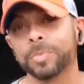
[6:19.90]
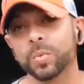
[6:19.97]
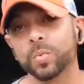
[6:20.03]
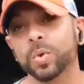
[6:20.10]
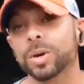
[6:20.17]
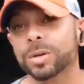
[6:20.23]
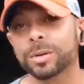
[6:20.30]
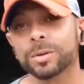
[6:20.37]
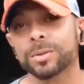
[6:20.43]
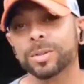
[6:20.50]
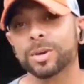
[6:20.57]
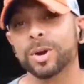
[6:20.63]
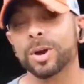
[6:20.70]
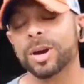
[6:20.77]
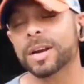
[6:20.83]
working on the
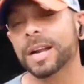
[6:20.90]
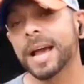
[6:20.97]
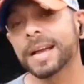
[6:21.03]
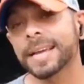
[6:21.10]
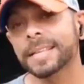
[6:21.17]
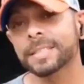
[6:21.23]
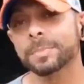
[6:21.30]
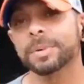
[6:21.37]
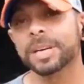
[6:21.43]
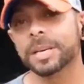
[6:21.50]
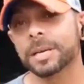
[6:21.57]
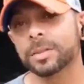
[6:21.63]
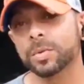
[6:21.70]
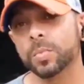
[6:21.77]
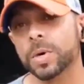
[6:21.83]
car. I got to break out the
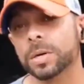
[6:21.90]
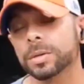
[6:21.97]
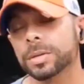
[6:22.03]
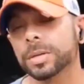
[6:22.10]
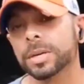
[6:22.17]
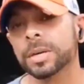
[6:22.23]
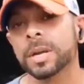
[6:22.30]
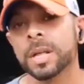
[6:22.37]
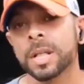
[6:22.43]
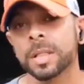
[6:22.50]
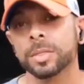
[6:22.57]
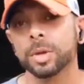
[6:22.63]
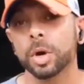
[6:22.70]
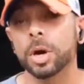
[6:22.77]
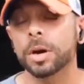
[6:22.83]
welder. There
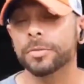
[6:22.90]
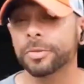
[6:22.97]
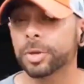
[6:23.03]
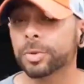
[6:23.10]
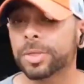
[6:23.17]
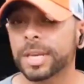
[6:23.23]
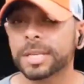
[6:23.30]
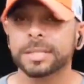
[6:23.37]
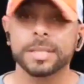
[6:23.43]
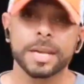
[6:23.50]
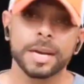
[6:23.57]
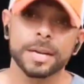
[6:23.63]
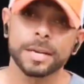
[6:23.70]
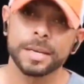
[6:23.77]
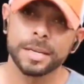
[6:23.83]
are a few things that
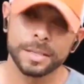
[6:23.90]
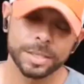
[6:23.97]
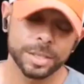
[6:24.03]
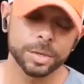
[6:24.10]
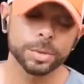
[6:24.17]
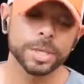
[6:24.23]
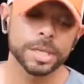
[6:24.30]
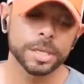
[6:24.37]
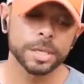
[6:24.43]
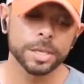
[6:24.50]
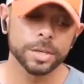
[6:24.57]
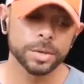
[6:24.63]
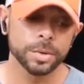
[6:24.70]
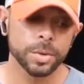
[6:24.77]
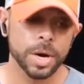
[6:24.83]
I still need to
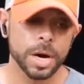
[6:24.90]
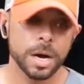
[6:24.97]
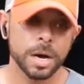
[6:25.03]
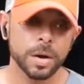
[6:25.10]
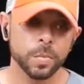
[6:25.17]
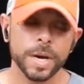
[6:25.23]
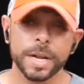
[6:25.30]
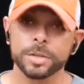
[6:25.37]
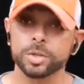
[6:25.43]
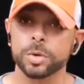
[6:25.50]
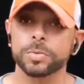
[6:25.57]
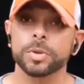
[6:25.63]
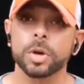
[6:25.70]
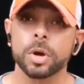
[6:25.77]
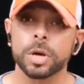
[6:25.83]
do. When I drove the
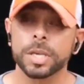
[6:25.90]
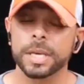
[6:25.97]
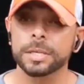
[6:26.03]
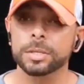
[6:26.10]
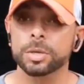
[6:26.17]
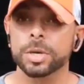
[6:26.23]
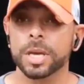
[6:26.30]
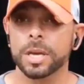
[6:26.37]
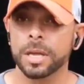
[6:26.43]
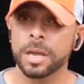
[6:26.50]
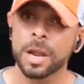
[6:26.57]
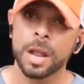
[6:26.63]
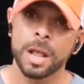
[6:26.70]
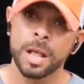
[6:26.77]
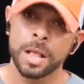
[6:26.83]
car yesterday,
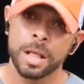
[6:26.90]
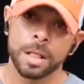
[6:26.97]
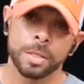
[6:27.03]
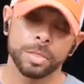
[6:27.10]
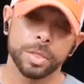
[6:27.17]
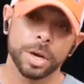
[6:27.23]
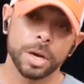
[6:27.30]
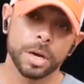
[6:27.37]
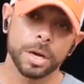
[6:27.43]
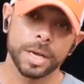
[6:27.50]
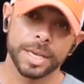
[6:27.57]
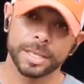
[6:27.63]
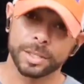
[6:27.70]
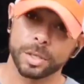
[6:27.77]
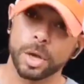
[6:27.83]
the
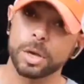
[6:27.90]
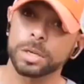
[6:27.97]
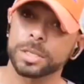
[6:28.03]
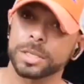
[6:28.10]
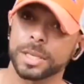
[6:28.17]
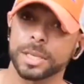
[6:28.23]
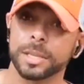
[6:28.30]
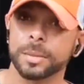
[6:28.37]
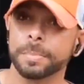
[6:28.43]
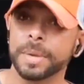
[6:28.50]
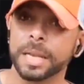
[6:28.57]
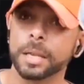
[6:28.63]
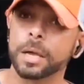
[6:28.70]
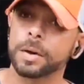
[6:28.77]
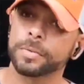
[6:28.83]
exhaust in the middle
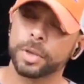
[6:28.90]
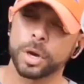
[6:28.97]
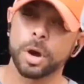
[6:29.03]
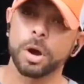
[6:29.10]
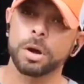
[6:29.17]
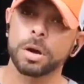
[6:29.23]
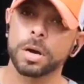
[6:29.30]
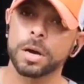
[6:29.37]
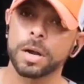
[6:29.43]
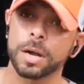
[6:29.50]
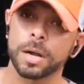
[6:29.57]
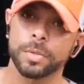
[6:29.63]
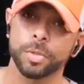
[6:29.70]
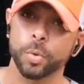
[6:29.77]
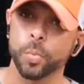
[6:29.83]
of the car,
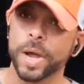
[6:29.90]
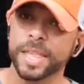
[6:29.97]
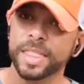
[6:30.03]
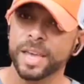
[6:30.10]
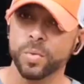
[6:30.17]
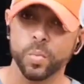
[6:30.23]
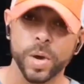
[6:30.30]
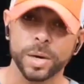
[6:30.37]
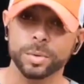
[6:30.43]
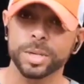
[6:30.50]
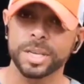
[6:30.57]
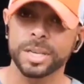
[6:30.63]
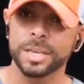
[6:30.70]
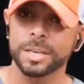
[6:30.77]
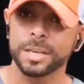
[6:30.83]
the way they welded
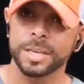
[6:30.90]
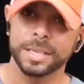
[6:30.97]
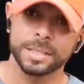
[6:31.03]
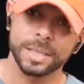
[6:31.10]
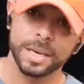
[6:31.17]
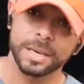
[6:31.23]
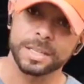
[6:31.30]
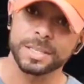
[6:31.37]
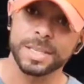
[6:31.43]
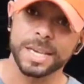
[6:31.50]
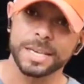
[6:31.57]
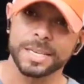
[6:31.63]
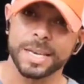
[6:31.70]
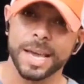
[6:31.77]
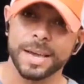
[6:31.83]
it, it's kind of setting
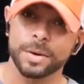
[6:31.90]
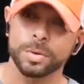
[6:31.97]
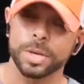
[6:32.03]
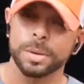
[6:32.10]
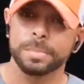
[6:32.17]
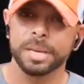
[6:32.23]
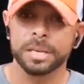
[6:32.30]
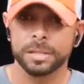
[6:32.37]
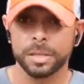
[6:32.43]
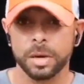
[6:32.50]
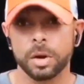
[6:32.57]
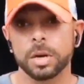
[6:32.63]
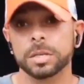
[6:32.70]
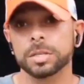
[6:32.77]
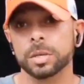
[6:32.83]
down, and because the car
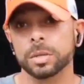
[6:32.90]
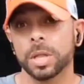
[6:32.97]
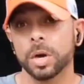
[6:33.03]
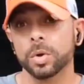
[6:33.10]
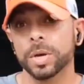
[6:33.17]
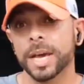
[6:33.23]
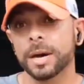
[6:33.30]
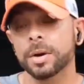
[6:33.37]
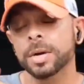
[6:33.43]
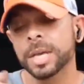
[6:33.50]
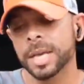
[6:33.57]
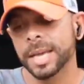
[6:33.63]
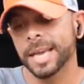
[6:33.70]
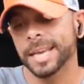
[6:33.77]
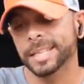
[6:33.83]
is so low now,
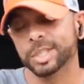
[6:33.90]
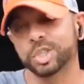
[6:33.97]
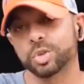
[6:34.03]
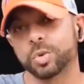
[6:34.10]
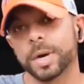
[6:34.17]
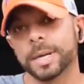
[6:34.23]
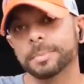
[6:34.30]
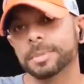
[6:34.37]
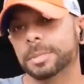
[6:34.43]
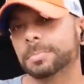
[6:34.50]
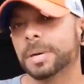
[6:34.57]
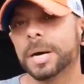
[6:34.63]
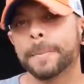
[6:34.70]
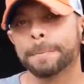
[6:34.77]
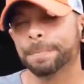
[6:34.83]
it scrapes. But
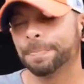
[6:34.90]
